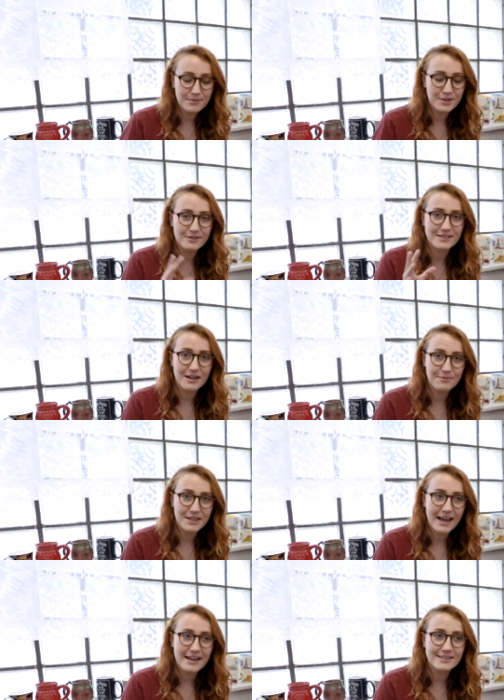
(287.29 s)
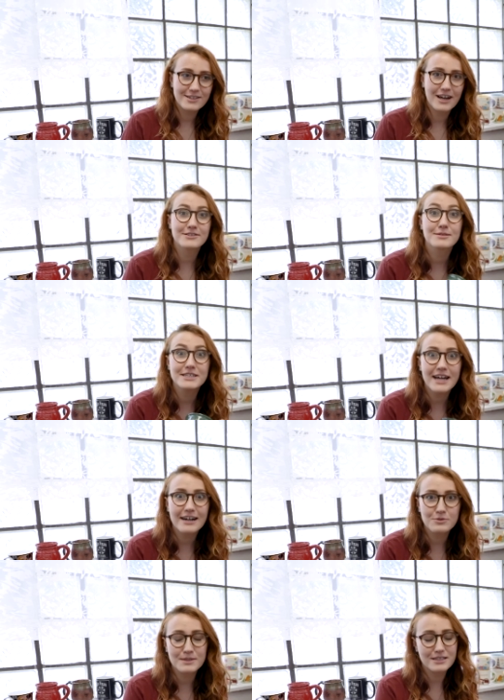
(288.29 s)
but there's some that I still have some
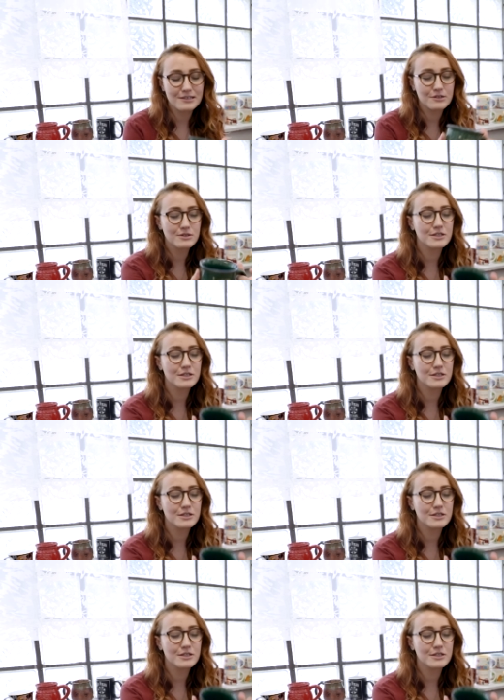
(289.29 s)
attachment to.